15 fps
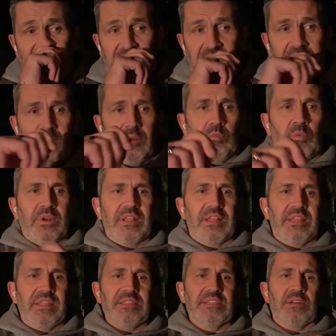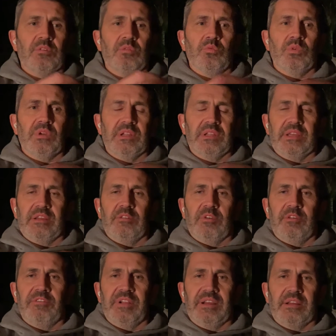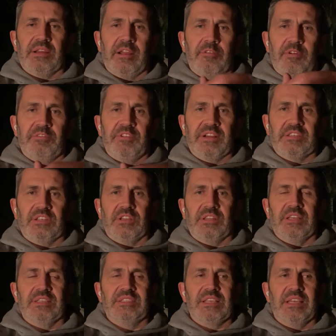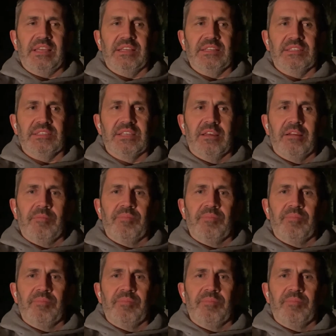And one of the things that really I reflect on this is